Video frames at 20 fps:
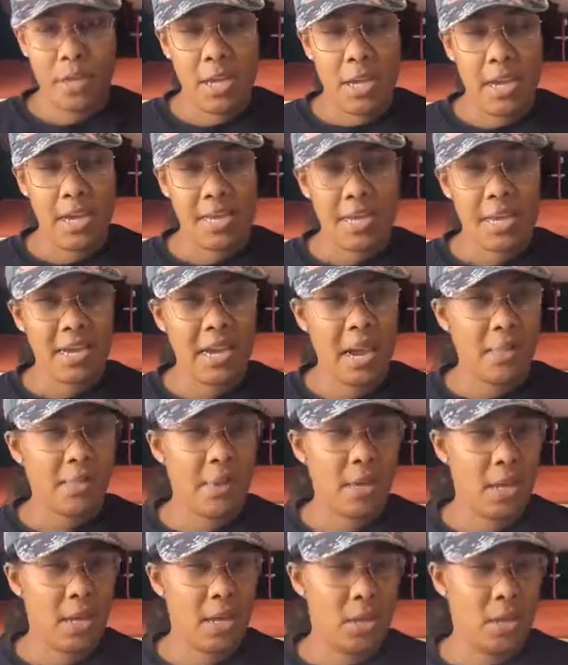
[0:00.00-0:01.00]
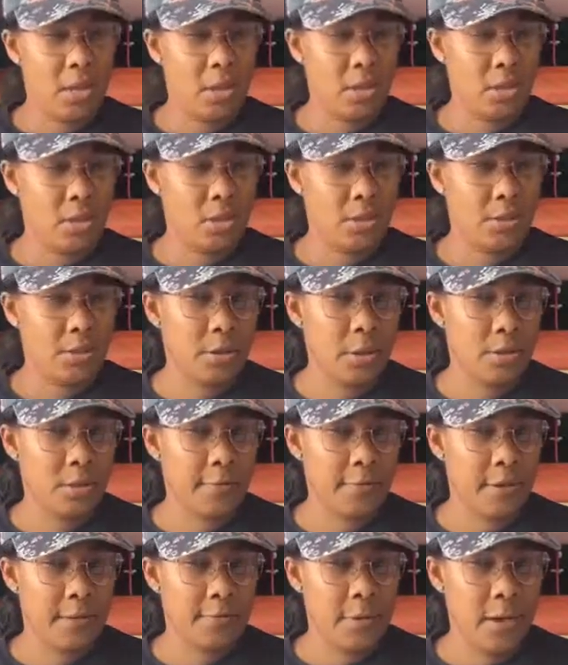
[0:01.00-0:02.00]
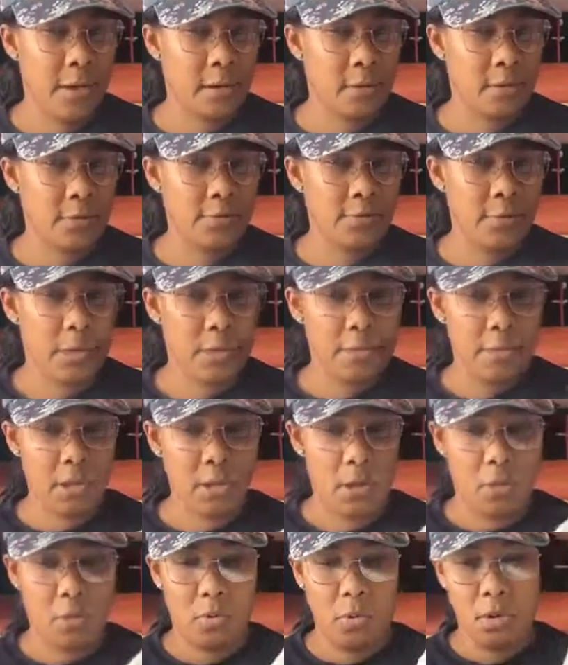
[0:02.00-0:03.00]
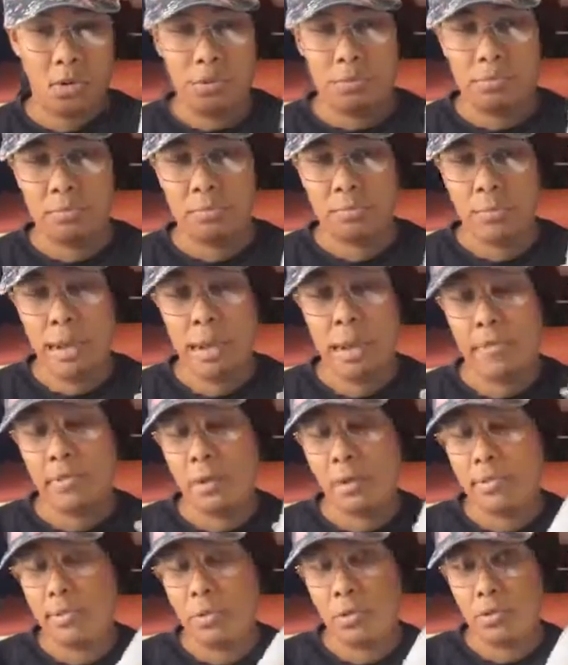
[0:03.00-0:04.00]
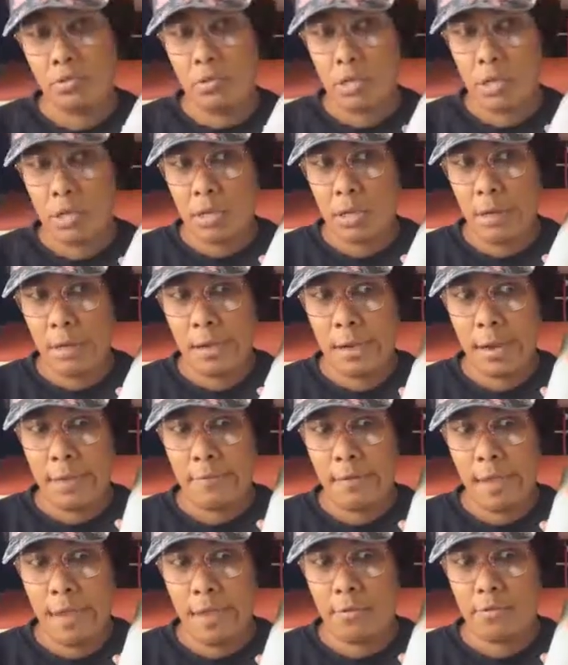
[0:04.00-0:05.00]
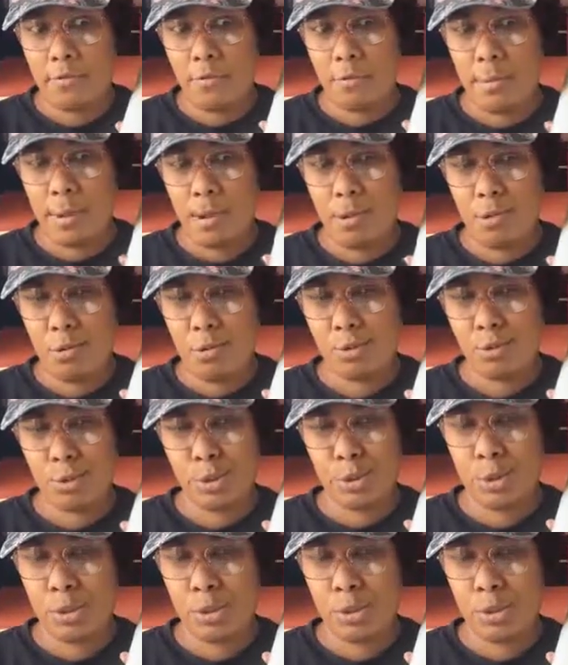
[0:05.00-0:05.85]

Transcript: And I think I paid $35 for this big old roll. I haven't even used it yet. And I've had it for about,